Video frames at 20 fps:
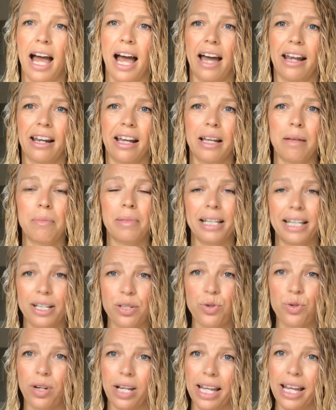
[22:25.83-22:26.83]
And I am
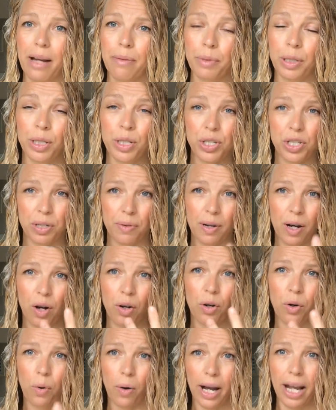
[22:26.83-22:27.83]
literally, I'm going to do it
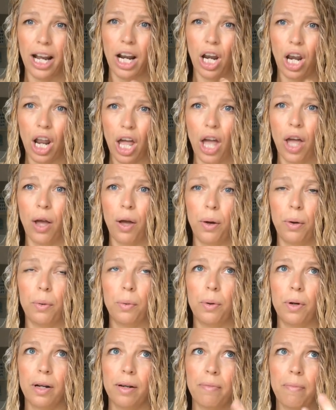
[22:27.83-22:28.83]
on quite a
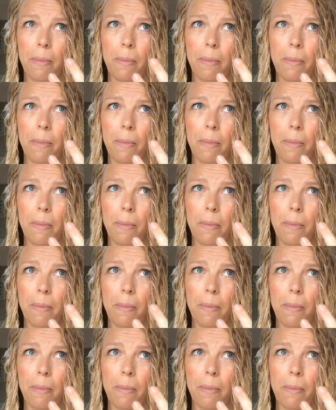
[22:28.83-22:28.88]
low